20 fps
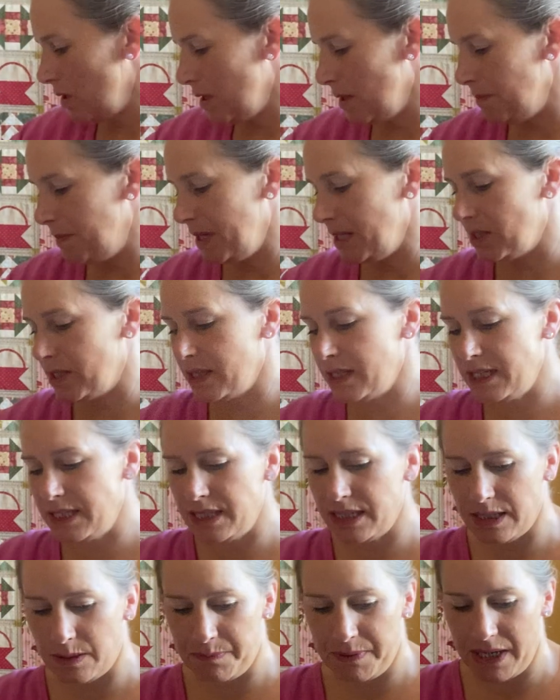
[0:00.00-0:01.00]
I picked, so this
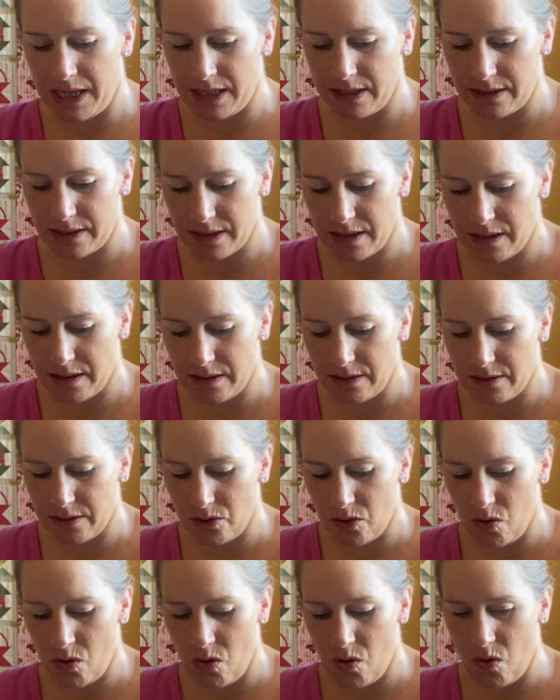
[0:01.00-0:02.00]
is being done
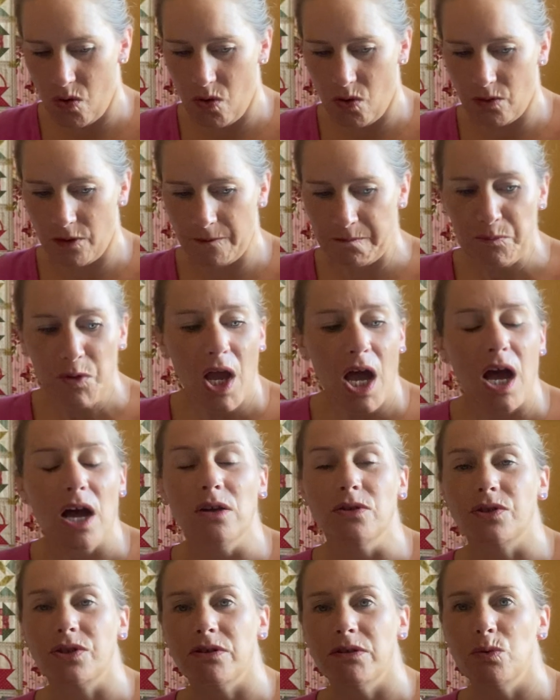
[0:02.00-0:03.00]
on,
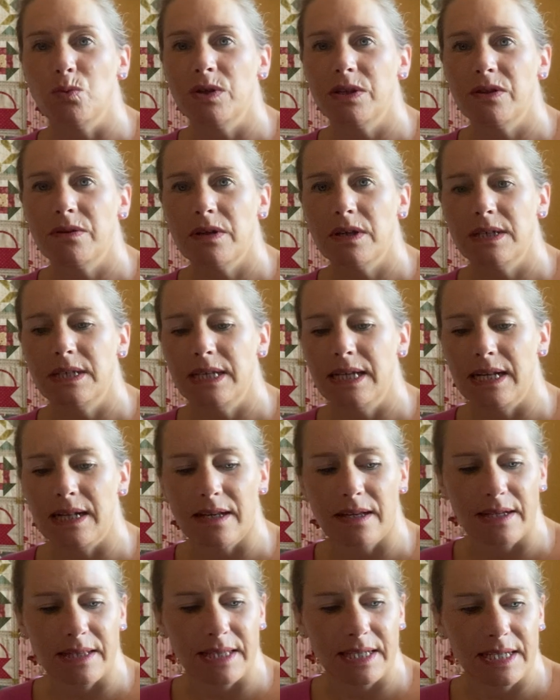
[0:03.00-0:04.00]
with Thy Needle,
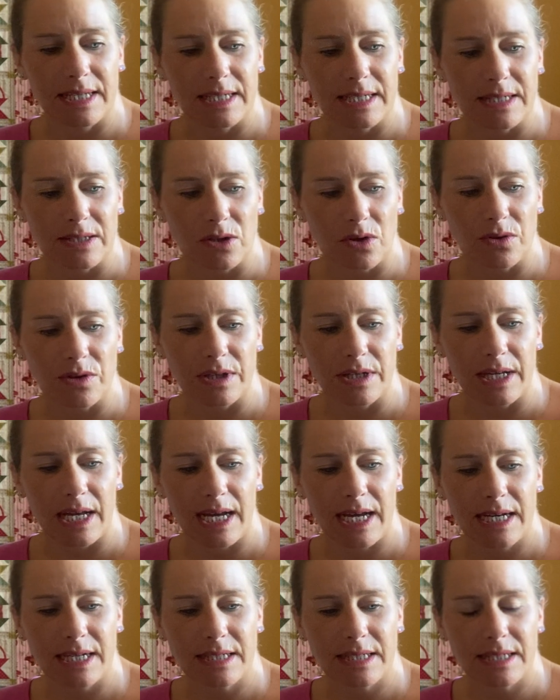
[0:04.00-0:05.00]
I think is on an
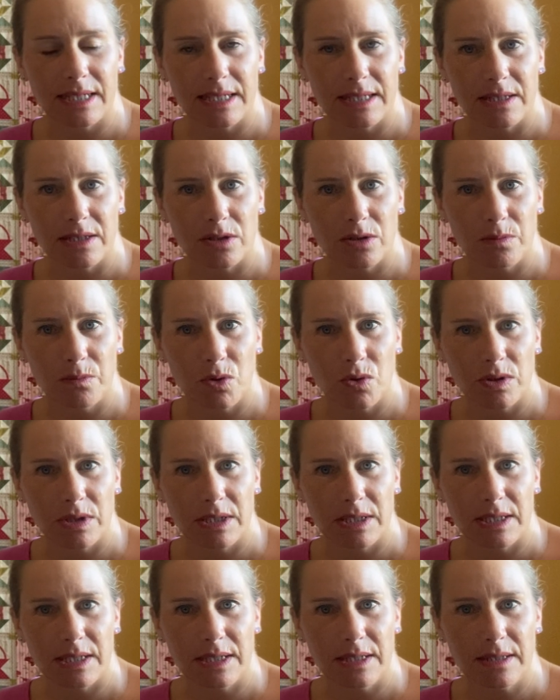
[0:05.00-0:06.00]
Access
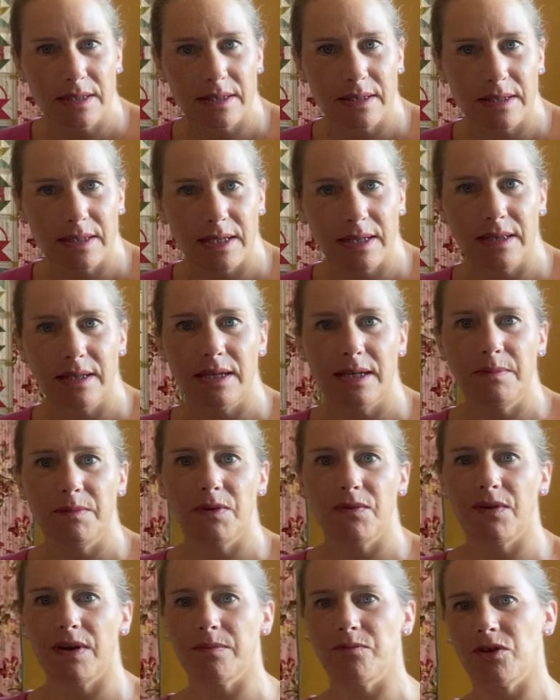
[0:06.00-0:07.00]
Commodities. Is that the name of
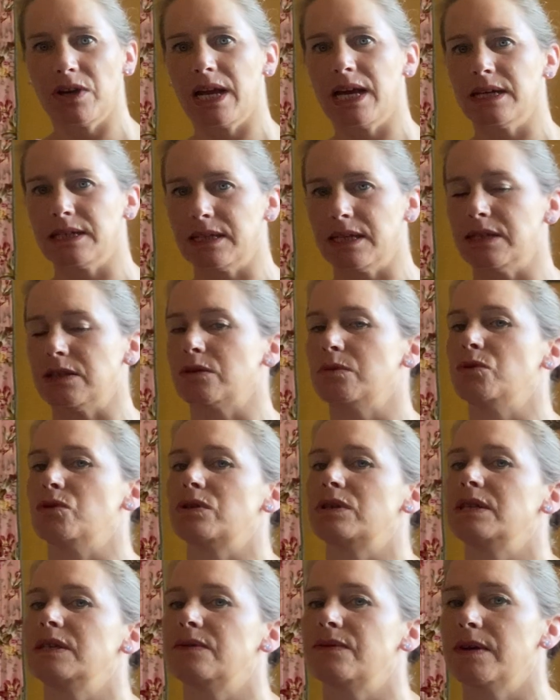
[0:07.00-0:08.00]
the fabric? Access
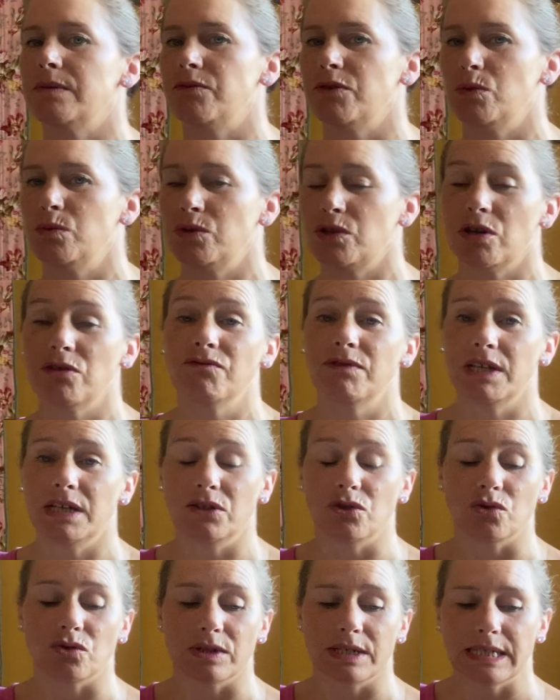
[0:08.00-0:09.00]
Commodities fabric, which I really
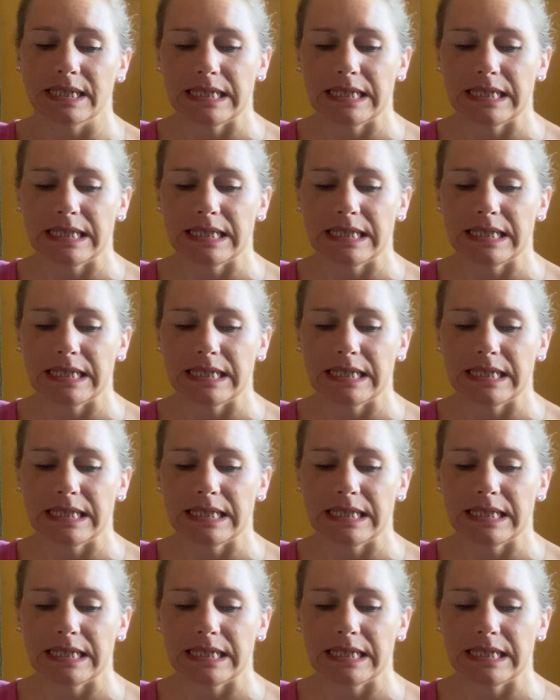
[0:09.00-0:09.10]
enjoy.